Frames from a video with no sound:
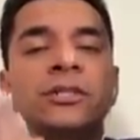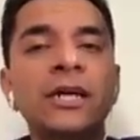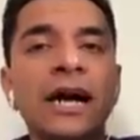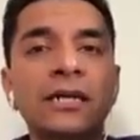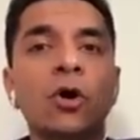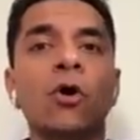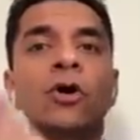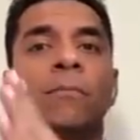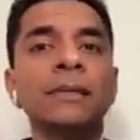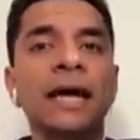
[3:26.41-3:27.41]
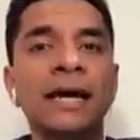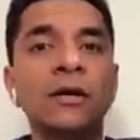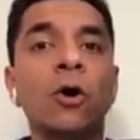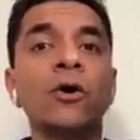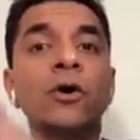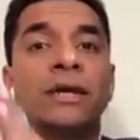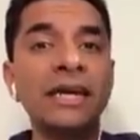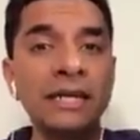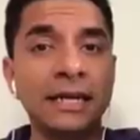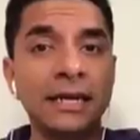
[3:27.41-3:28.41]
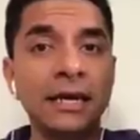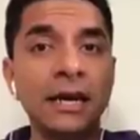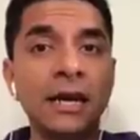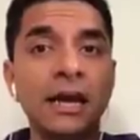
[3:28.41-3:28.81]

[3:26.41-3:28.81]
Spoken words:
tract or your bladder or your kidney.